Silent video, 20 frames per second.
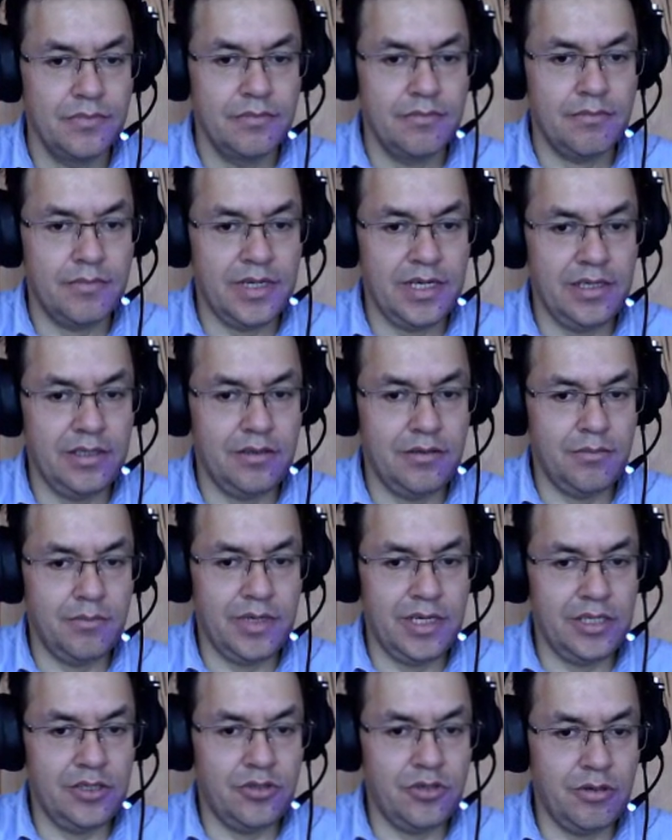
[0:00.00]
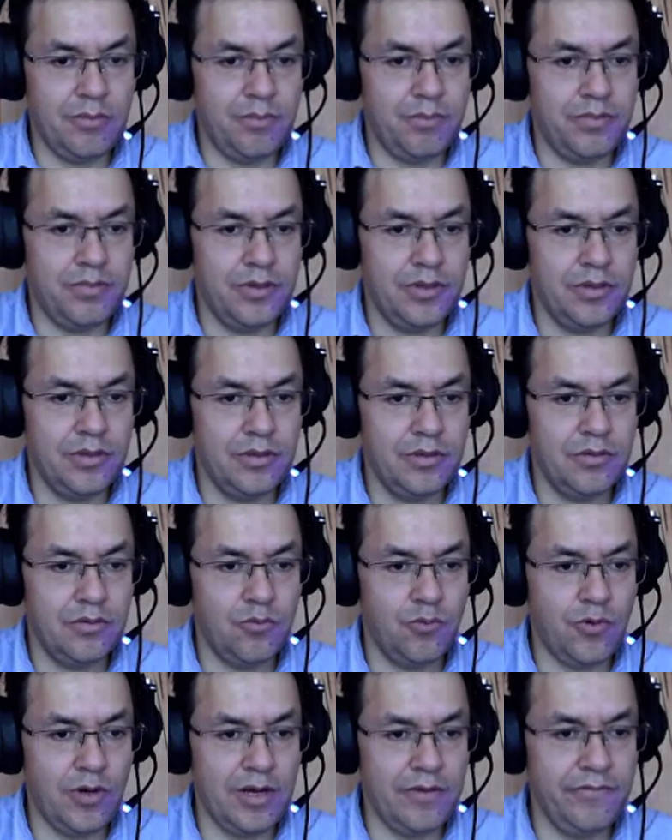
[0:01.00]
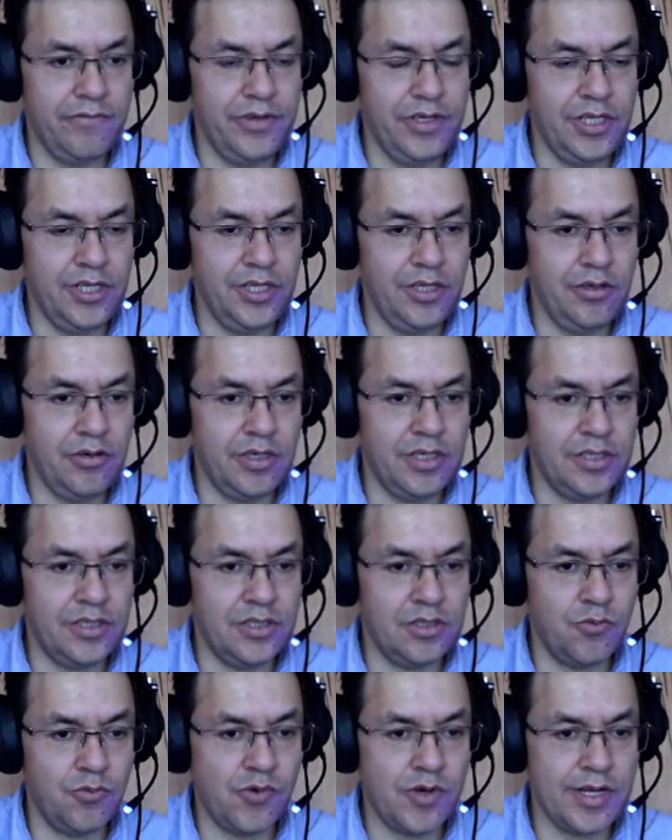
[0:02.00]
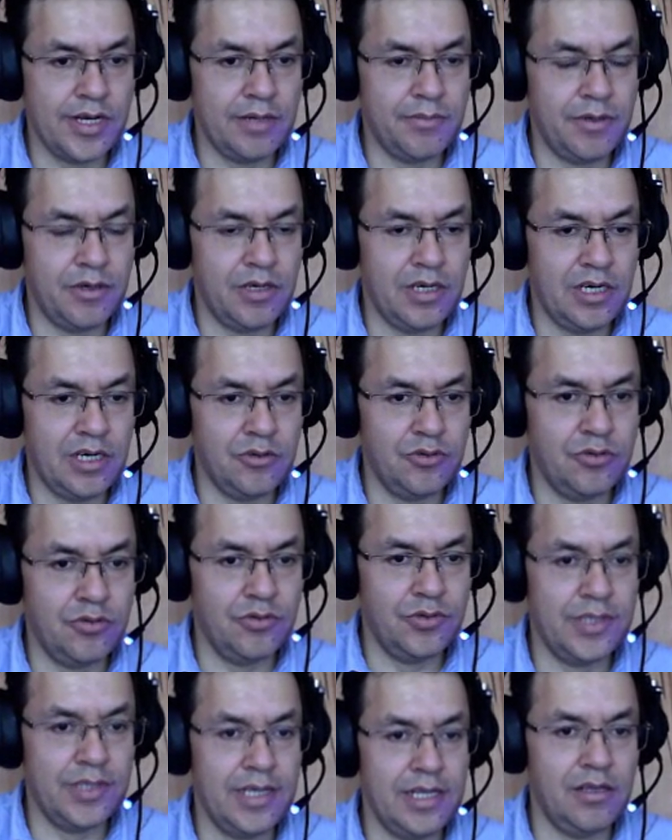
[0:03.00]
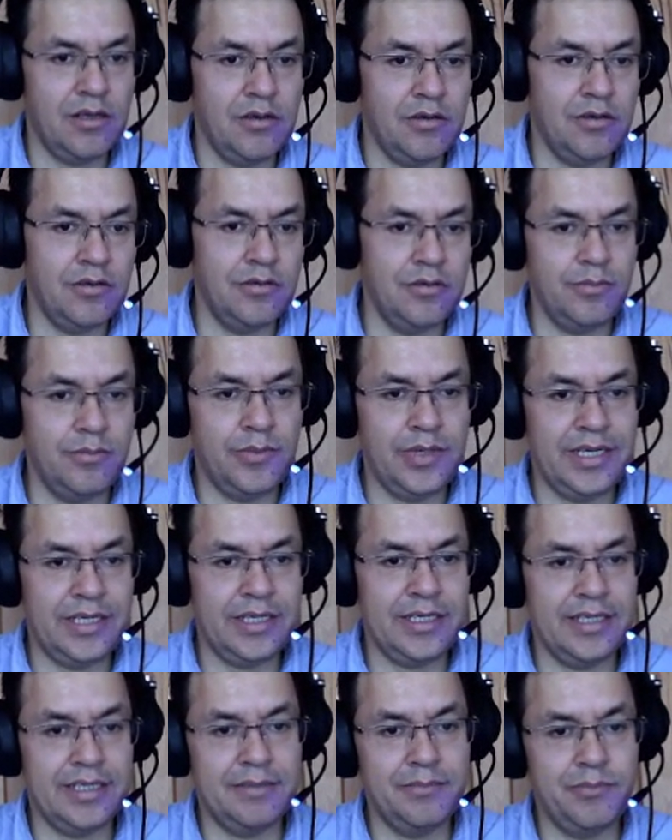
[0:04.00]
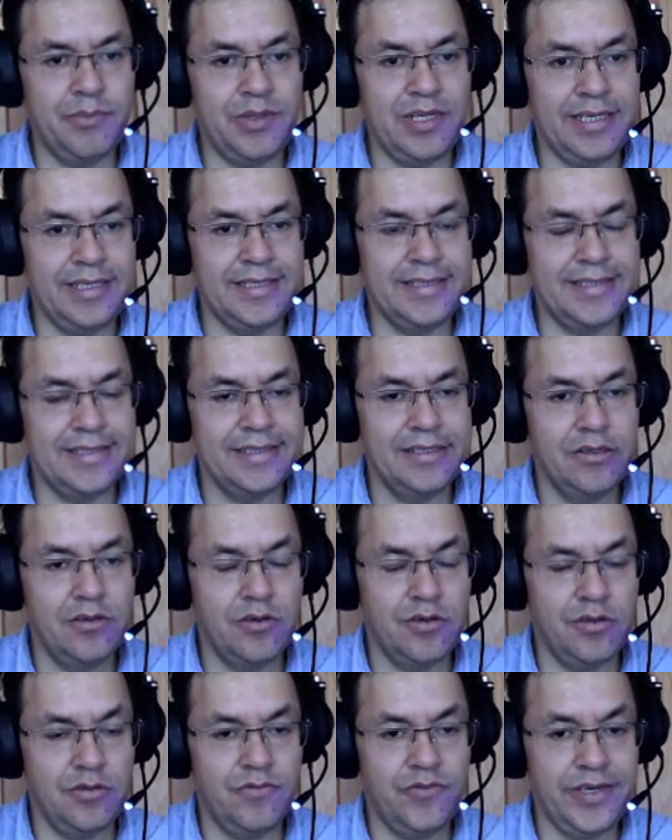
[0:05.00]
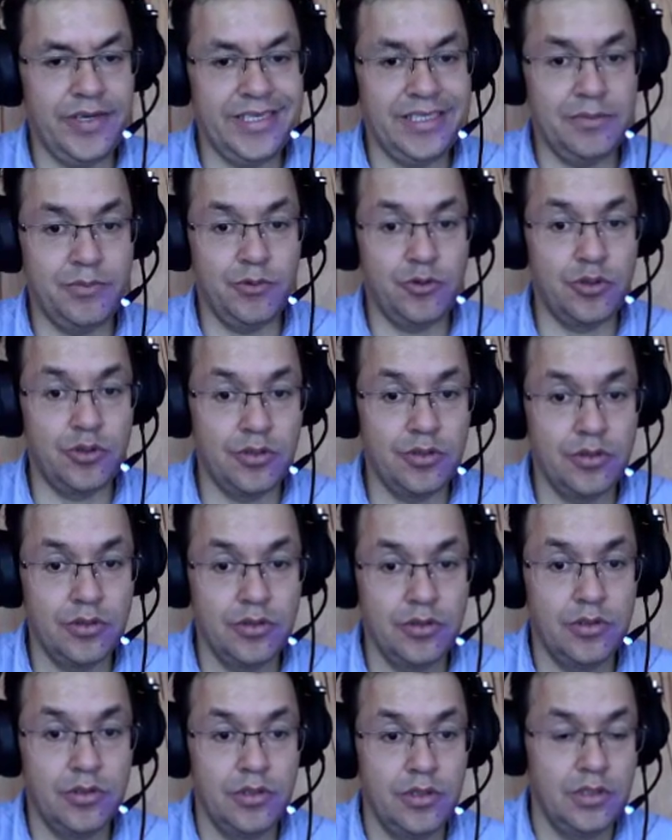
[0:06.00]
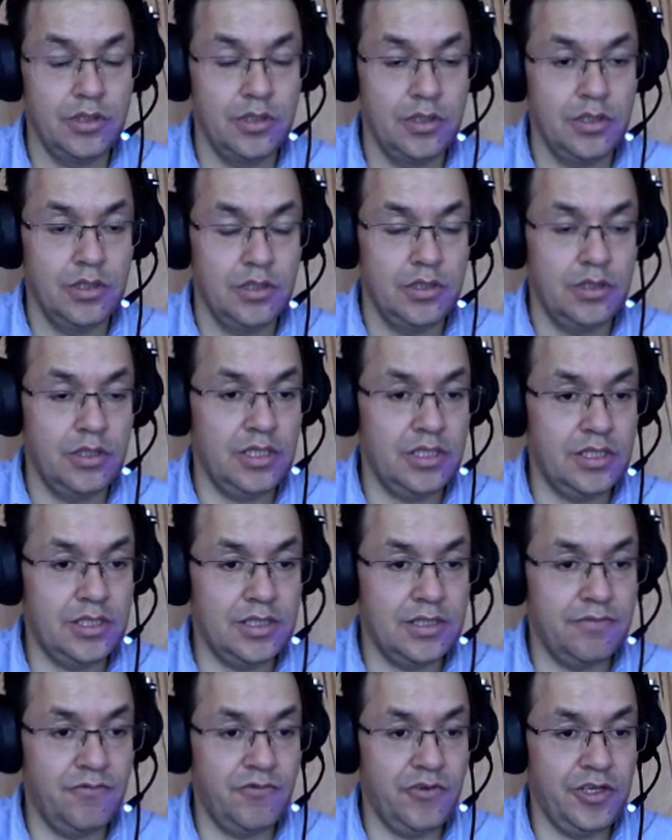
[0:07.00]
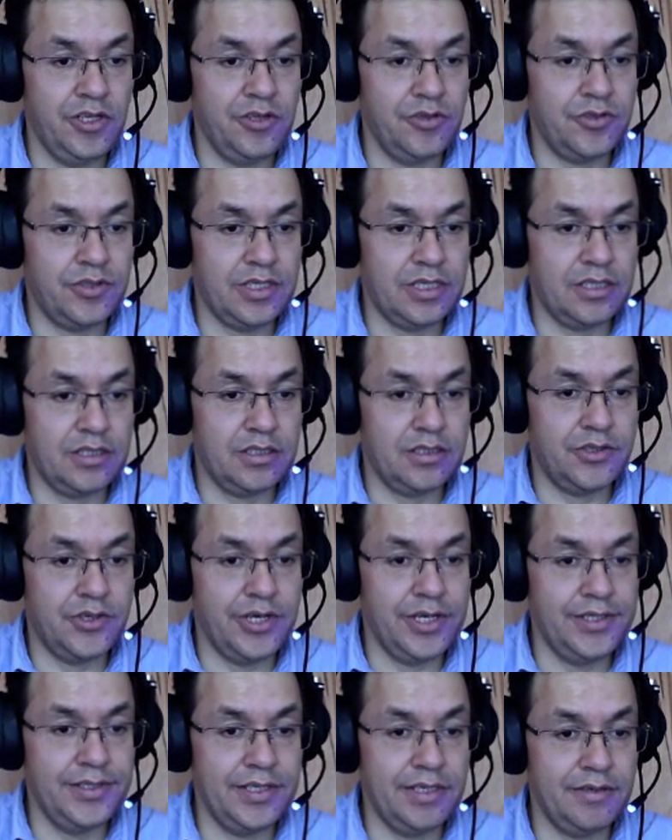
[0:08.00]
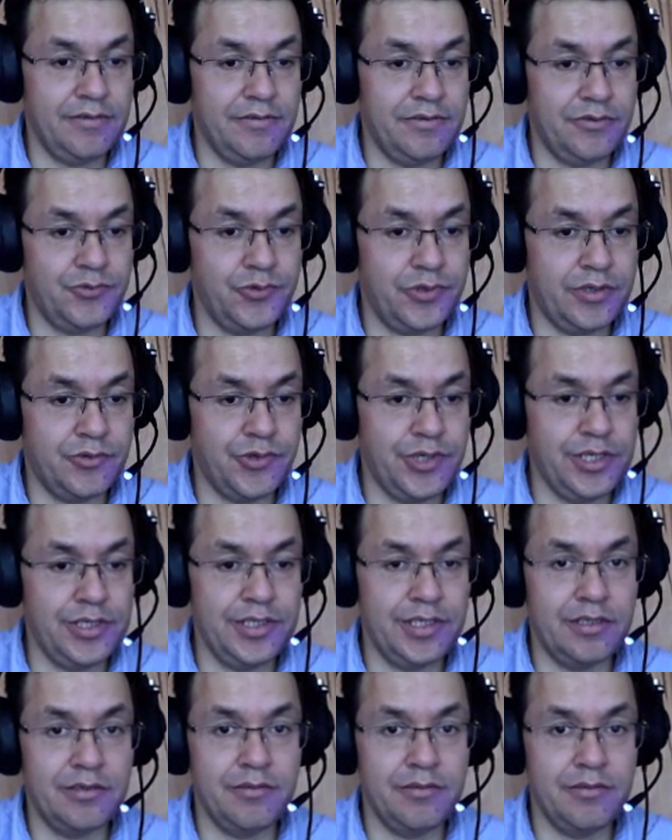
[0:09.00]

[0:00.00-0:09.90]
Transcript: my top one video is one about how to sell on marketplace on Facebook. These videos are crazy